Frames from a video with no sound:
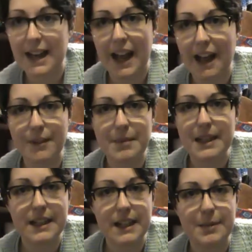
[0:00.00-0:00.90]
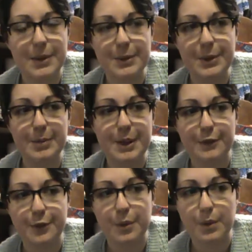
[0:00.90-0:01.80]
I haven't made an amigurumi
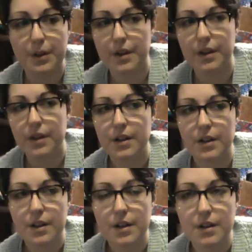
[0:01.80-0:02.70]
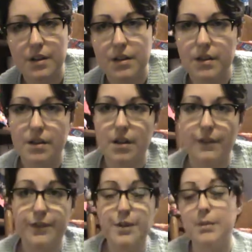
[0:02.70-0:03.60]
for a
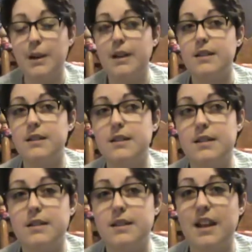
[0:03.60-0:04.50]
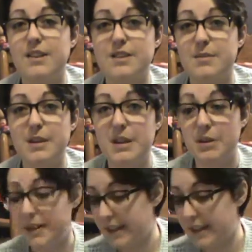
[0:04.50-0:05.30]
few months. That used to be the only